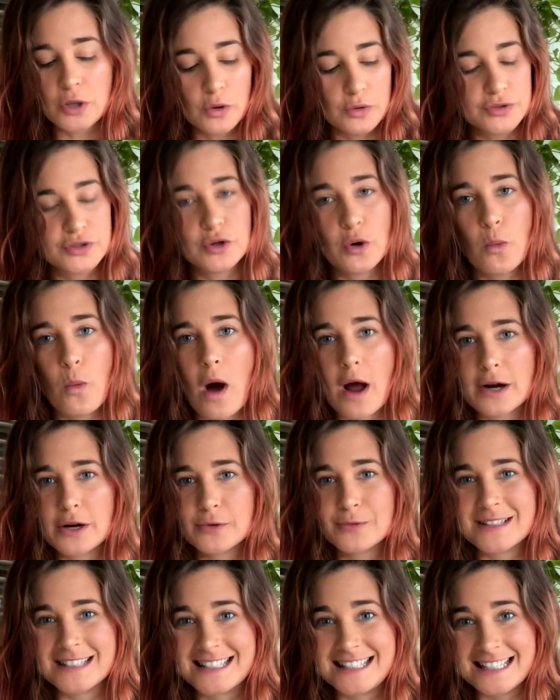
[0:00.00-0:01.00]
also water
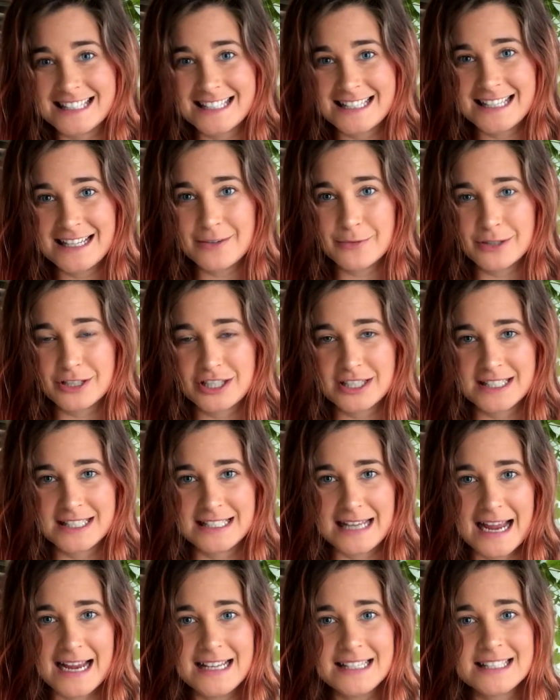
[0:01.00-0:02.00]
resistant, which is
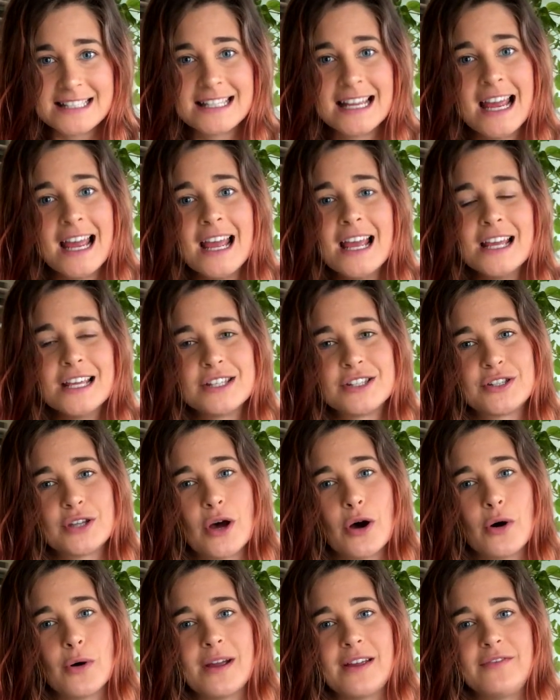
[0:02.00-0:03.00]
nice.
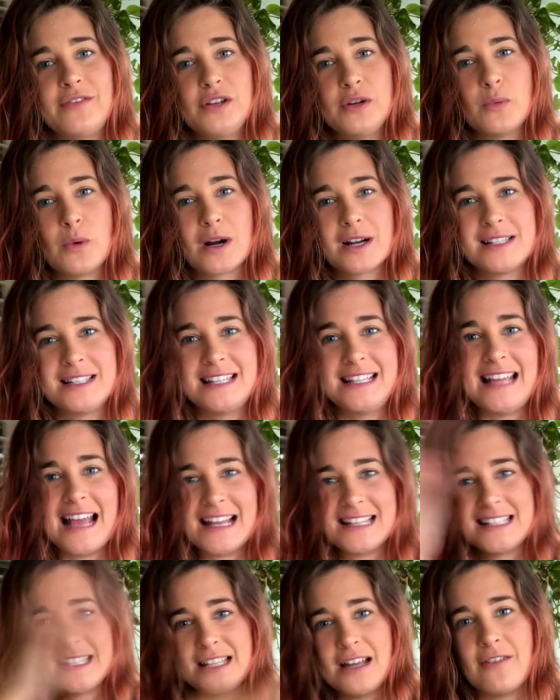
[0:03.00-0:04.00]
So if you were to
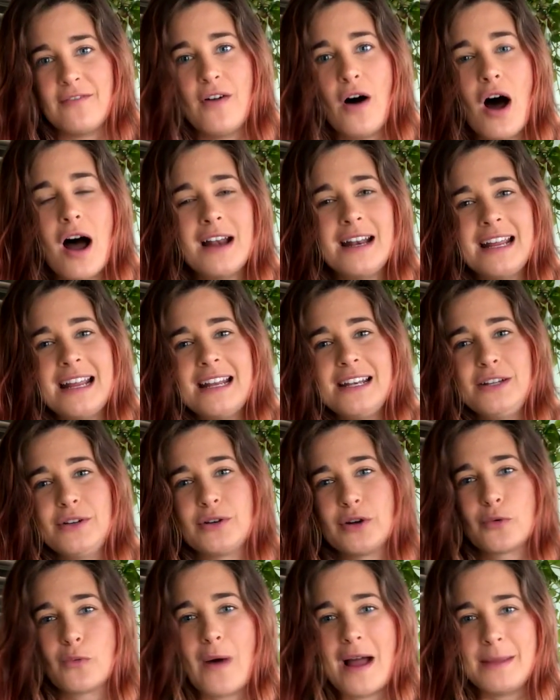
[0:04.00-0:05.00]
get stuff on it, you
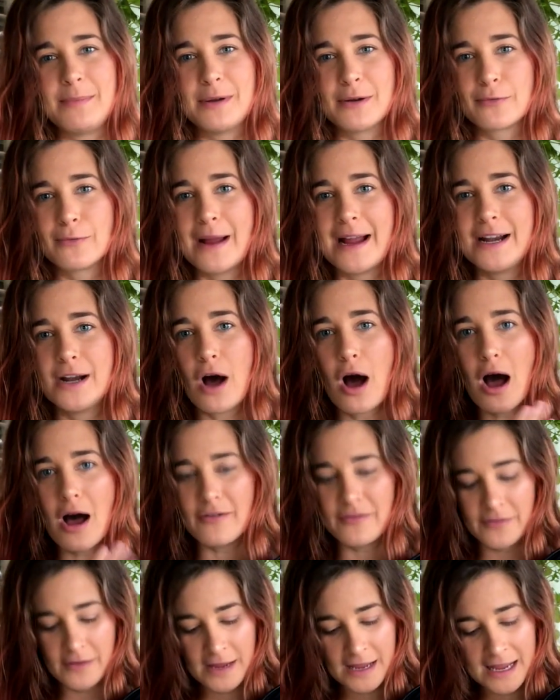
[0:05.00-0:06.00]
could wipe it right
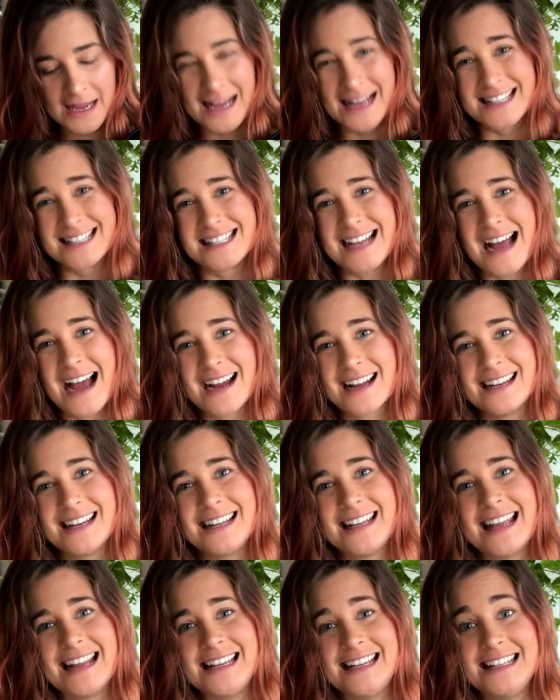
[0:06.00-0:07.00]
off. It's not going to
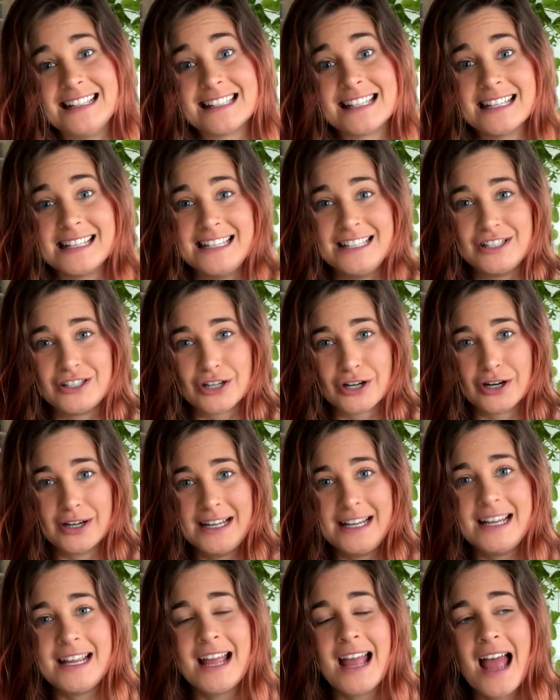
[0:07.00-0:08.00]
get easily
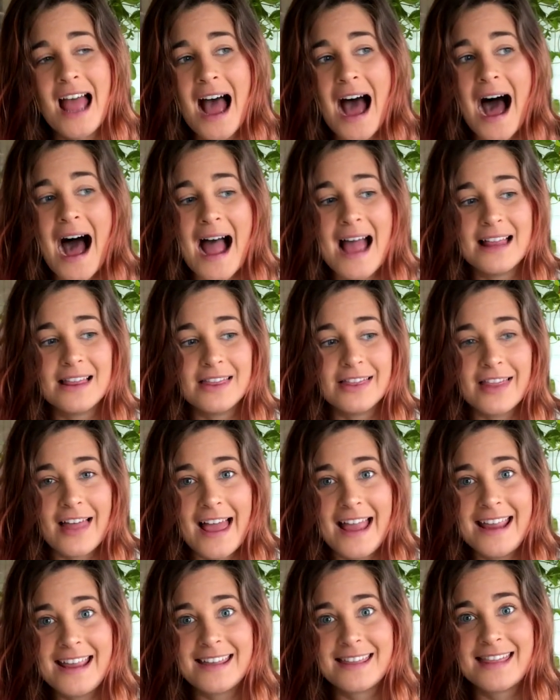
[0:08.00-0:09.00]
dirty. I
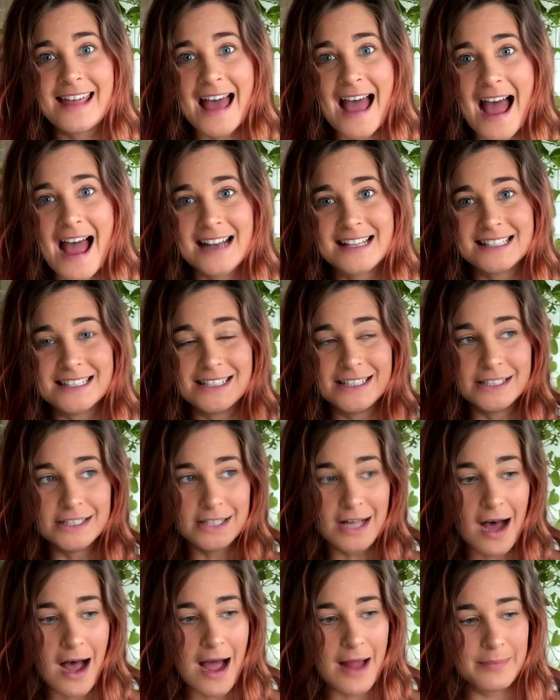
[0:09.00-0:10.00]
like that a
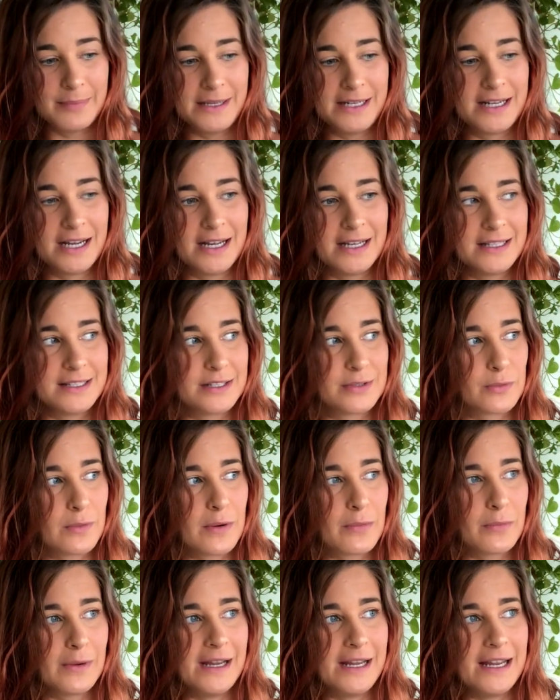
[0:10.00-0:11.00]
lot because
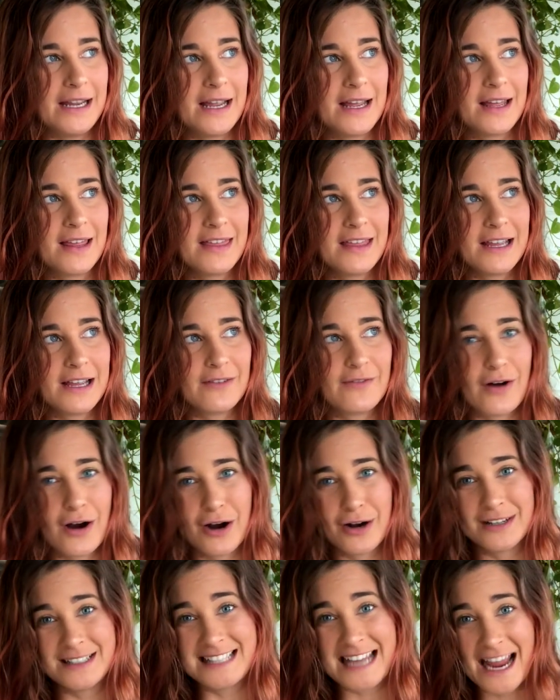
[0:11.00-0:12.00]
when we think of
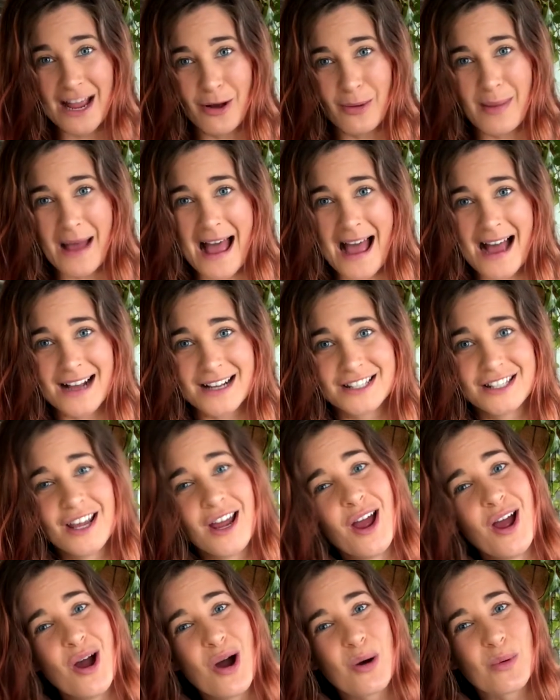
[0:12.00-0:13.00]
our tail bags,
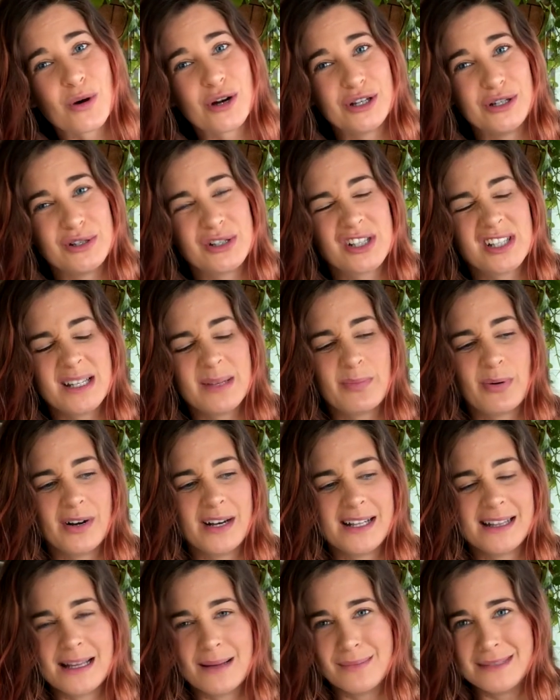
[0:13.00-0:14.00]
we're usually
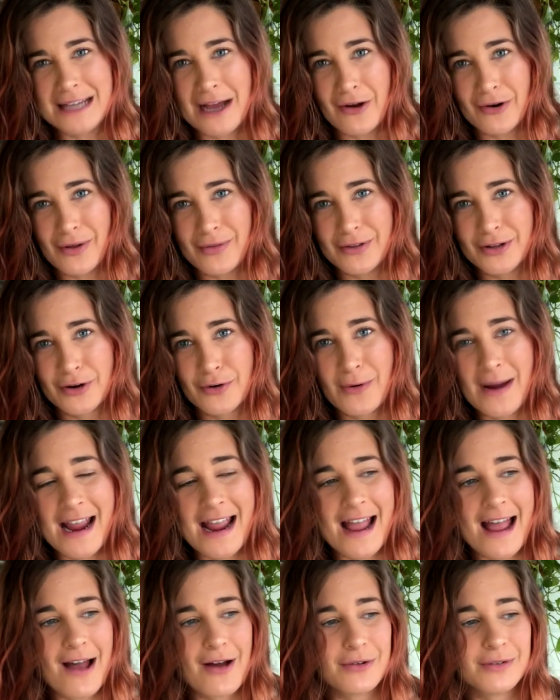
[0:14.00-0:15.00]
putting them down on the
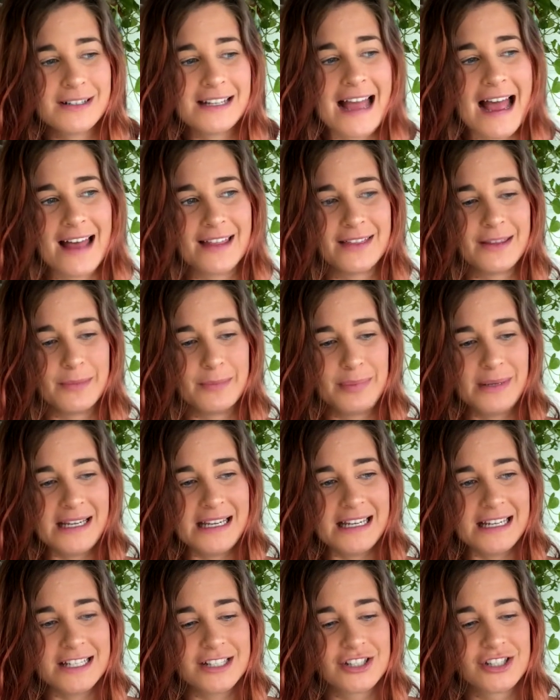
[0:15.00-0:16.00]
ground, at the
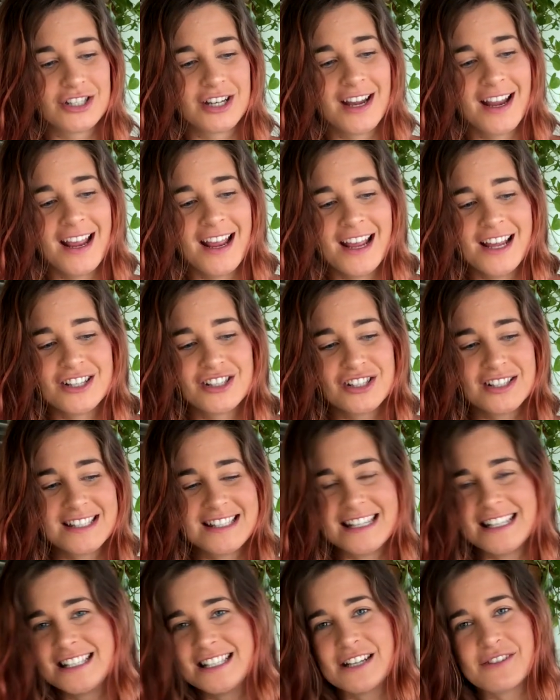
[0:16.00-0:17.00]
beach, just
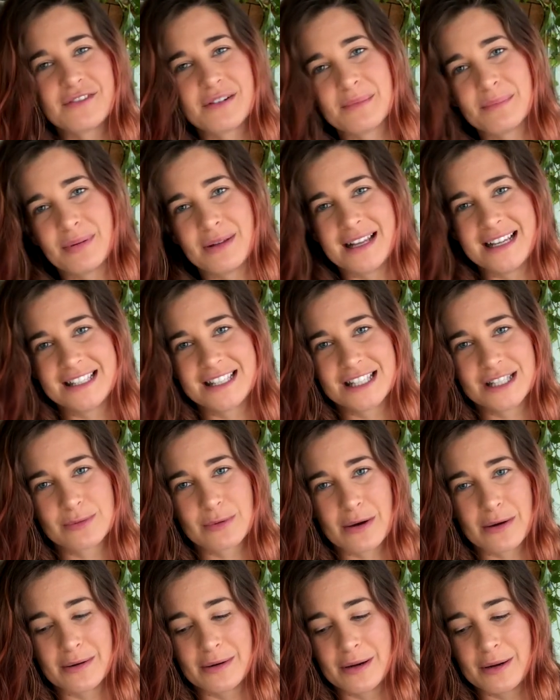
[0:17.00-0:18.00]
in different places
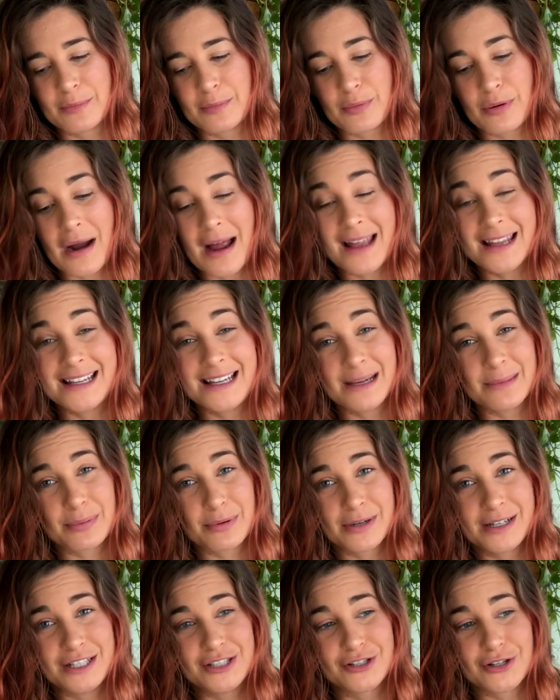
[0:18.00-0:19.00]
where it would probably get
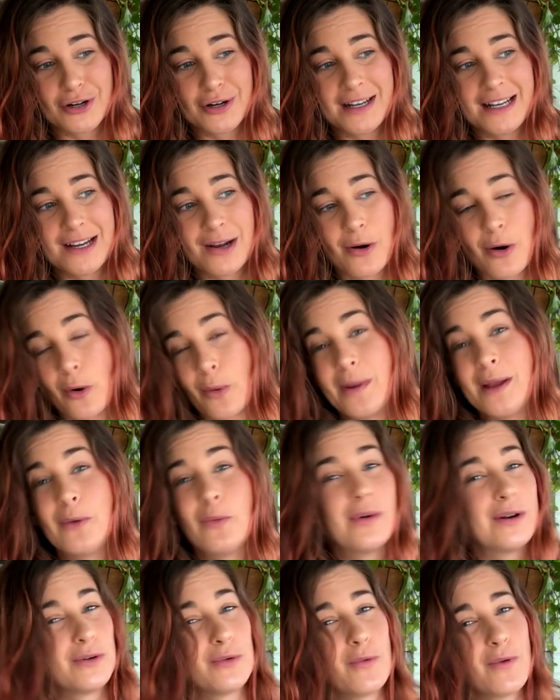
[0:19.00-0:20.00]
pretty dirty or we
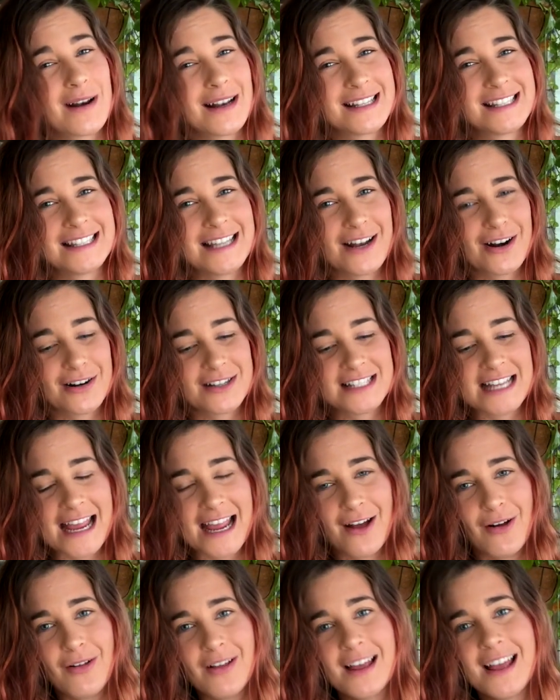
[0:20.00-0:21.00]
wouldn't want to set our
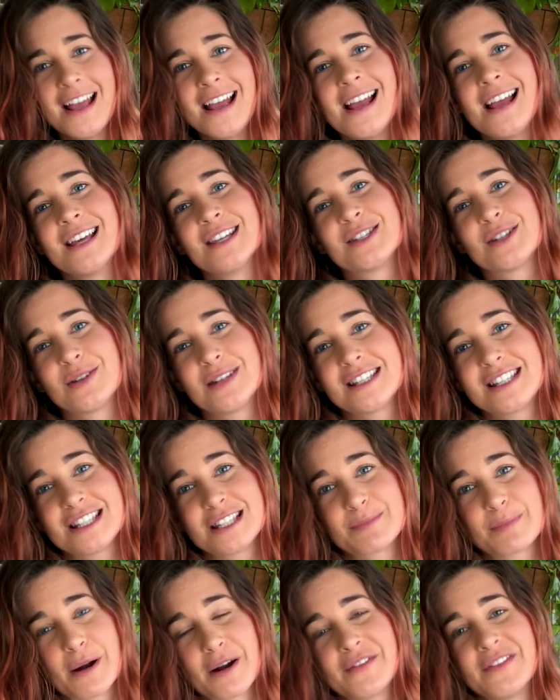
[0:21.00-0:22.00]
tail. So this
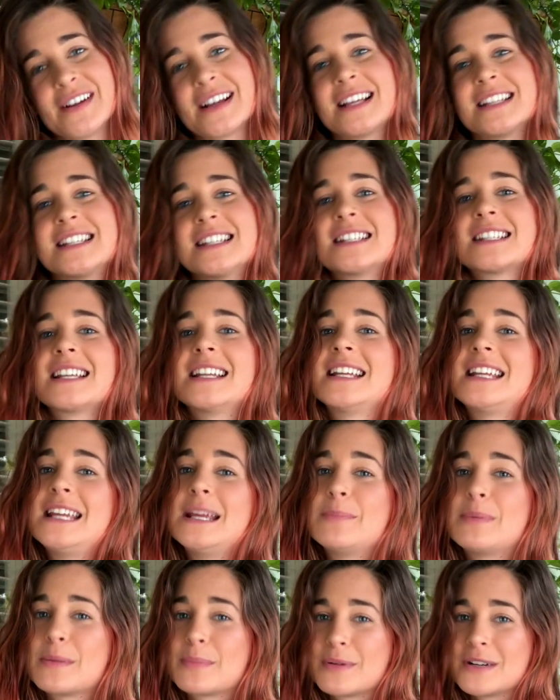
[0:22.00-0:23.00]
is perfect because it's going to
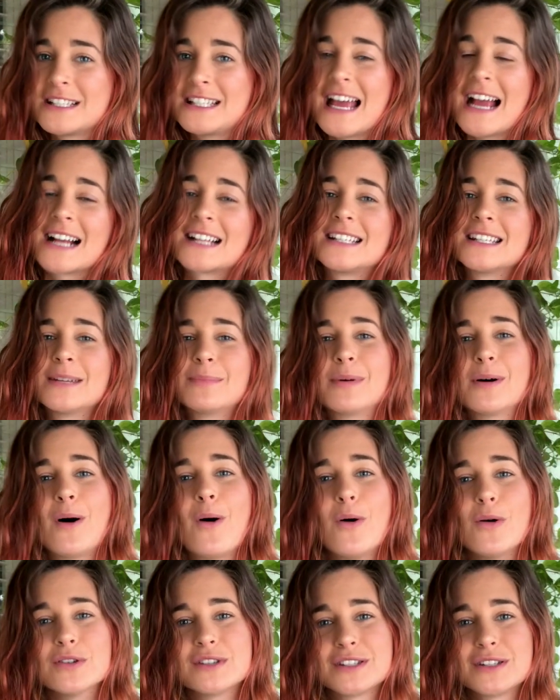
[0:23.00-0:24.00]
keep it protected, but
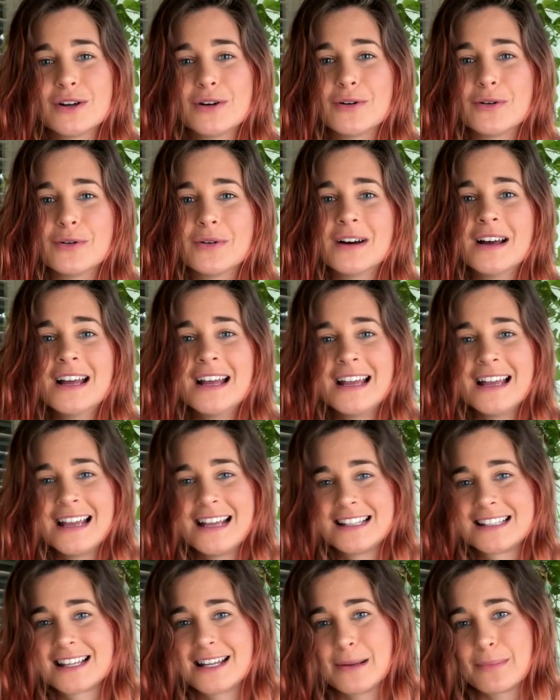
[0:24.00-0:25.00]
also
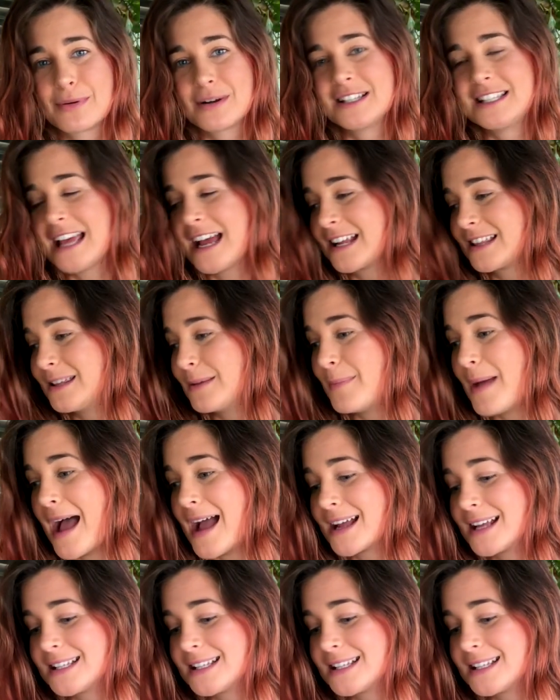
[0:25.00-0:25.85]
it's going to protect the bag